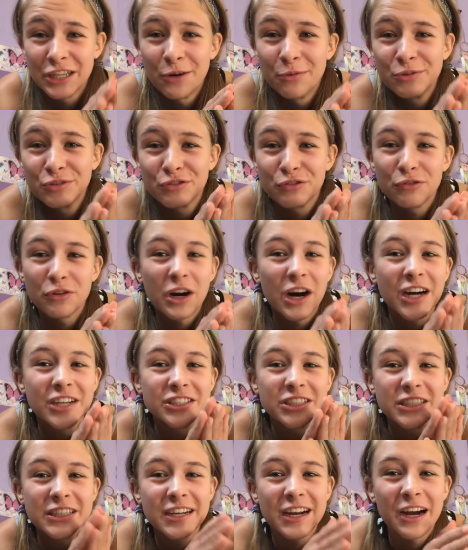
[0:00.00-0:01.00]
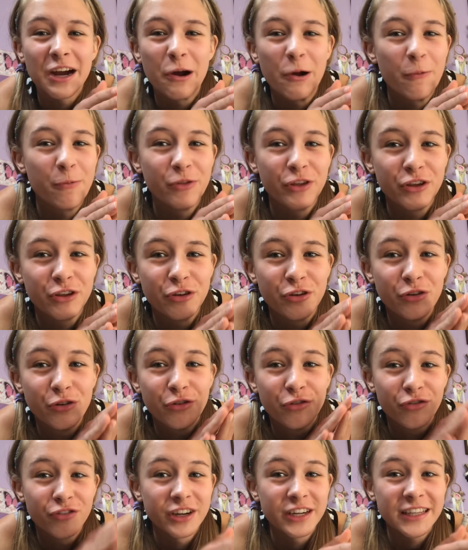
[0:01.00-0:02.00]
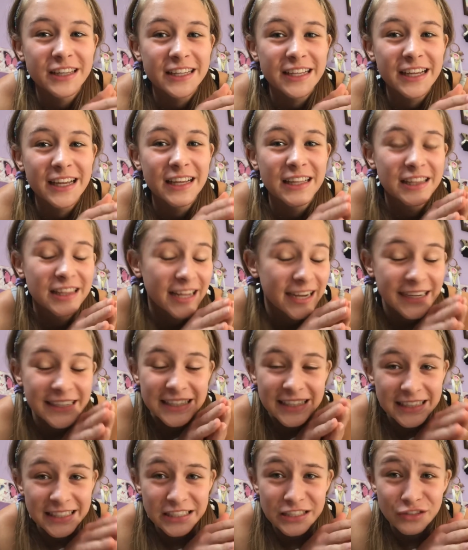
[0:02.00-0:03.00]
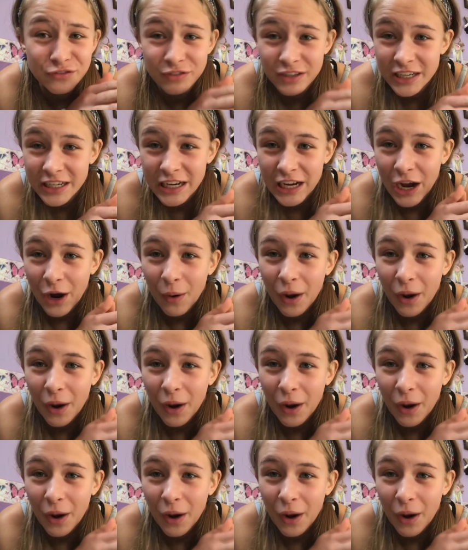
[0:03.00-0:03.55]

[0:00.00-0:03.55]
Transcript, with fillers: much for watching. I hope that you really liked this video.